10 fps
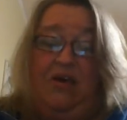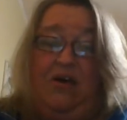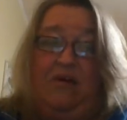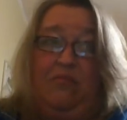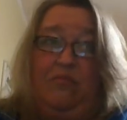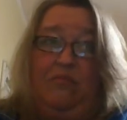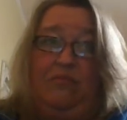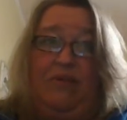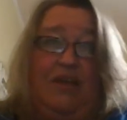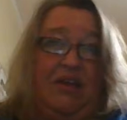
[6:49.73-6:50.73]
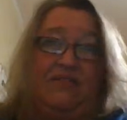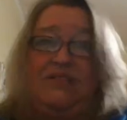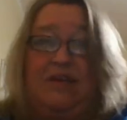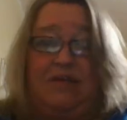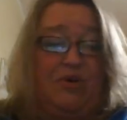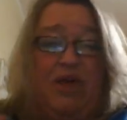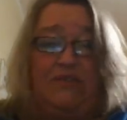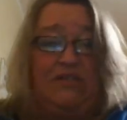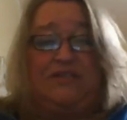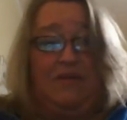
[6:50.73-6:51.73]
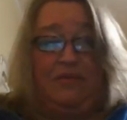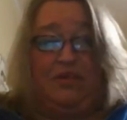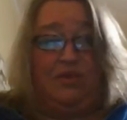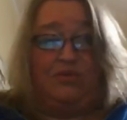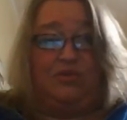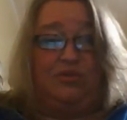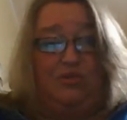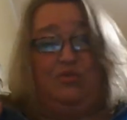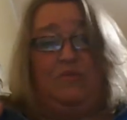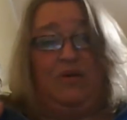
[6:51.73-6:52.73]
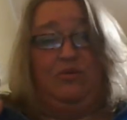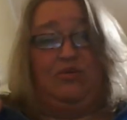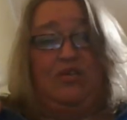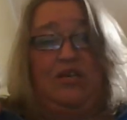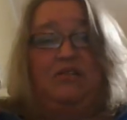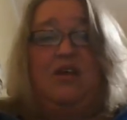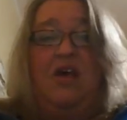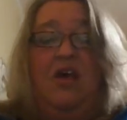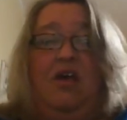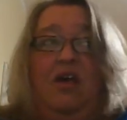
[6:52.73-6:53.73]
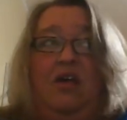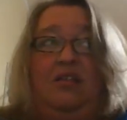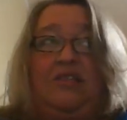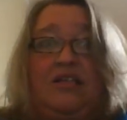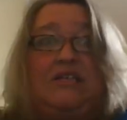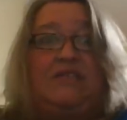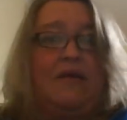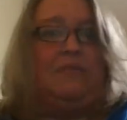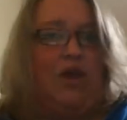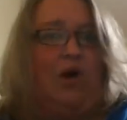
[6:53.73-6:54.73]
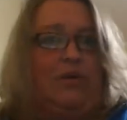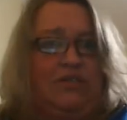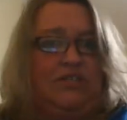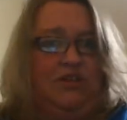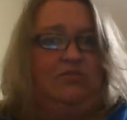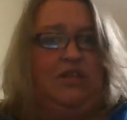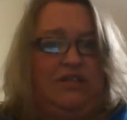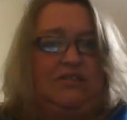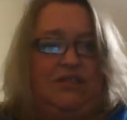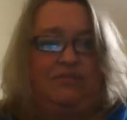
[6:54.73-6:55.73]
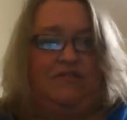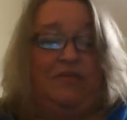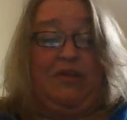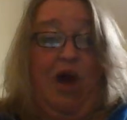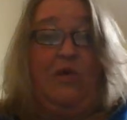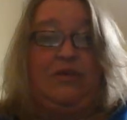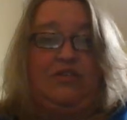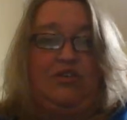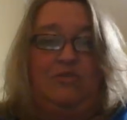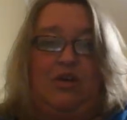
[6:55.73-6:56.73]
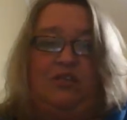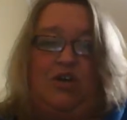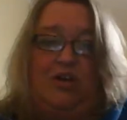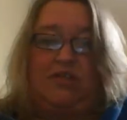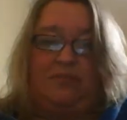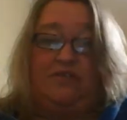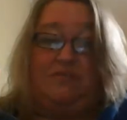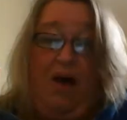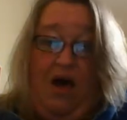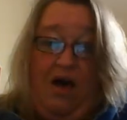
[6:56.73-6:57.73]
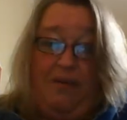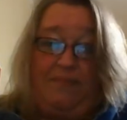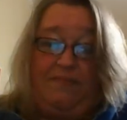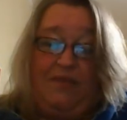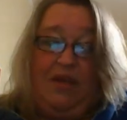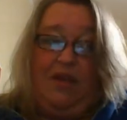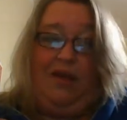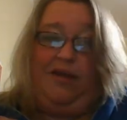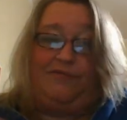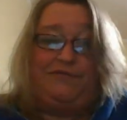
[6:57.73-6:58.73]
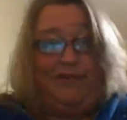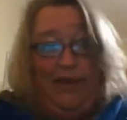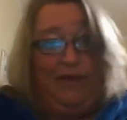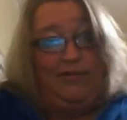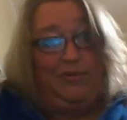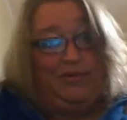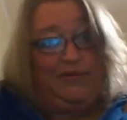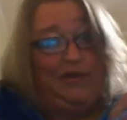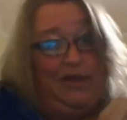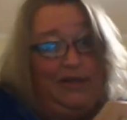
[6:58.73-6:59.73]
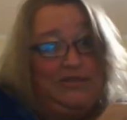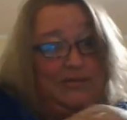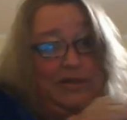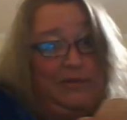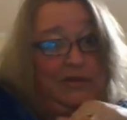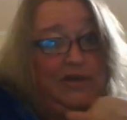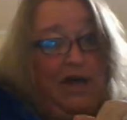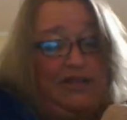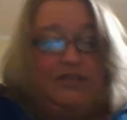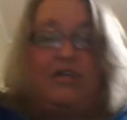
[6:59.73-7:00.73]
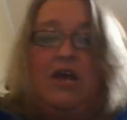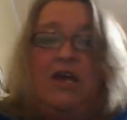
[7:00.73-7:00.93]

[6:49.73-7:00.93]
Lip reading: By the end of the second book, Evelyn's family knows the truth about who she is. Lily's family always knew. Lily's adoptive family always knew because her adoptive mom had a fling with one of her aunts when they were in college.